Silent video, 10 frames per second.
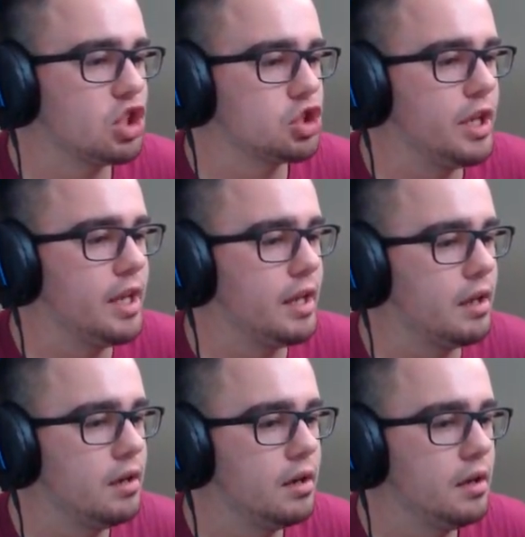such an
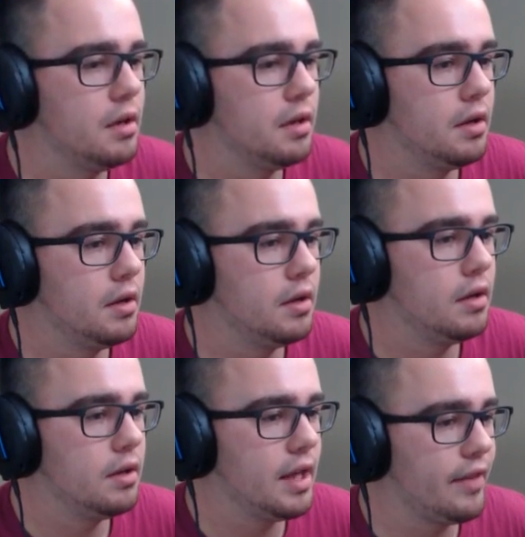idiot.
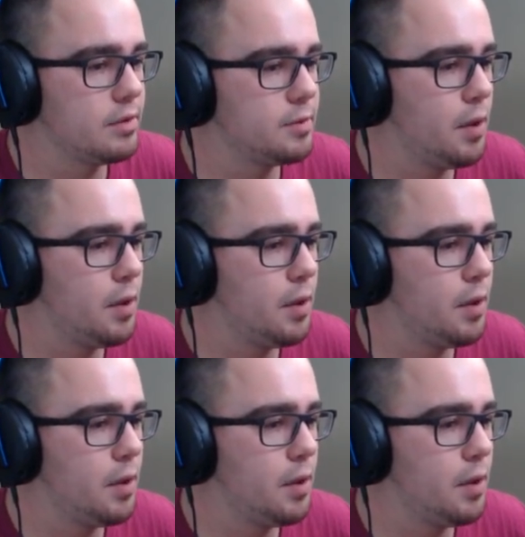Yeah, that was